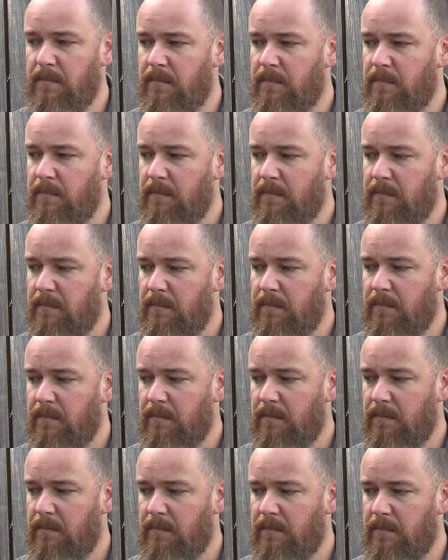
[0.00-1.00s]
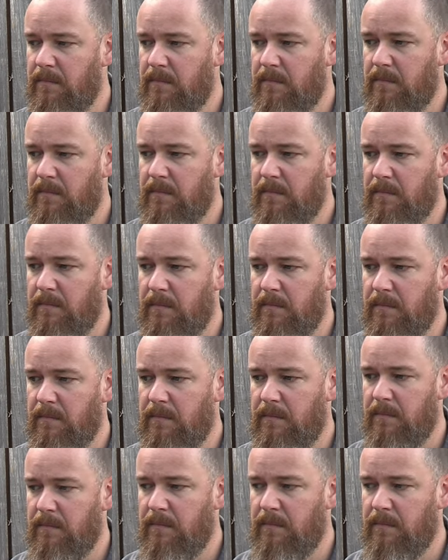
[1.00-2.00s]

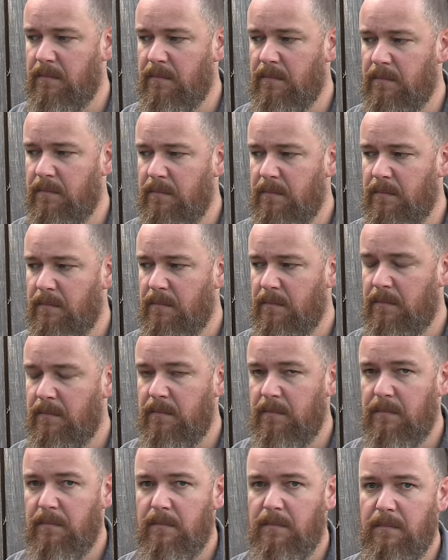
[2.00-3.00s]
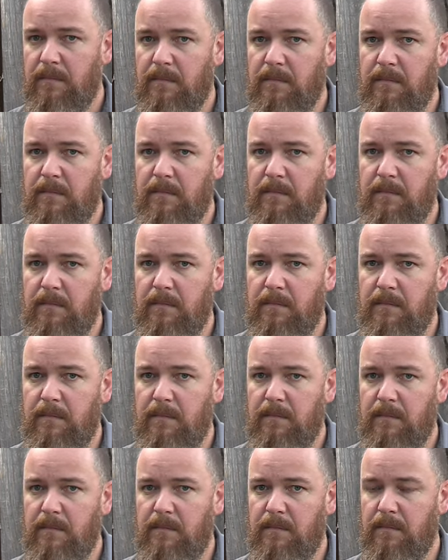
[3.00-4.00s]

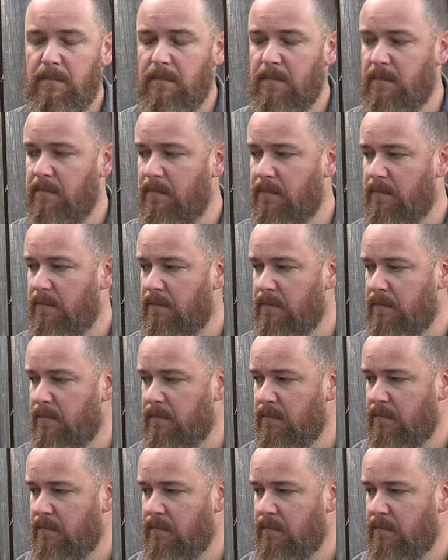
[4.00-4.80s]
(silent)